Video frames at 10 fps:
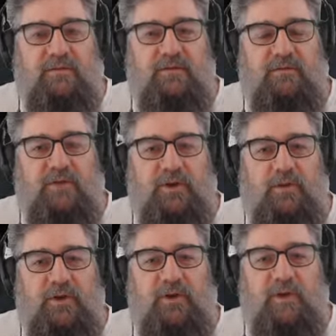In fact,
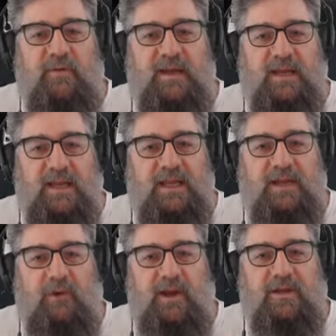we're not going to make it
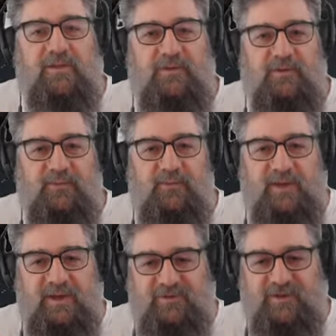anyway because I are not
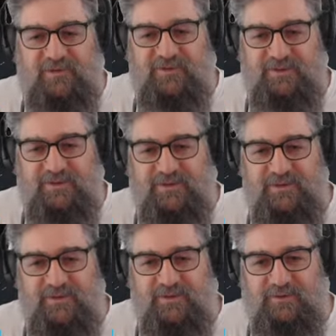paying attention.
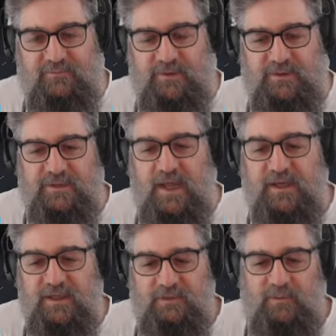We're
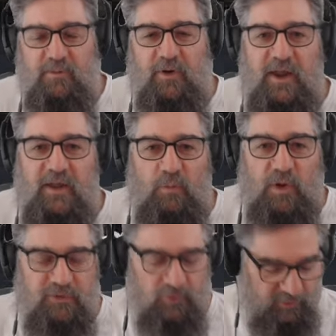lucky we might have
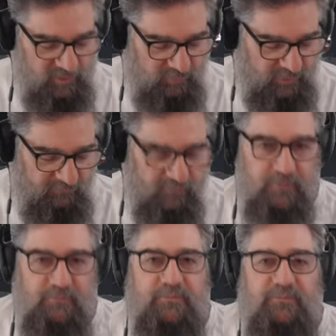one door in the
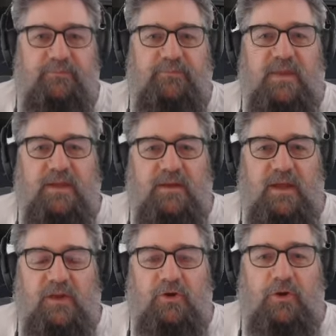platform
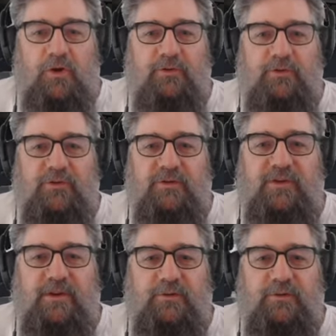and not go through the
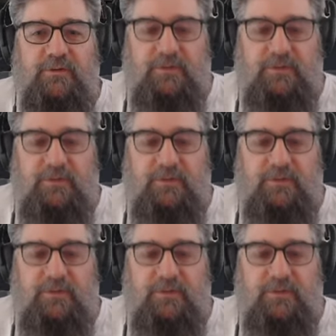signal.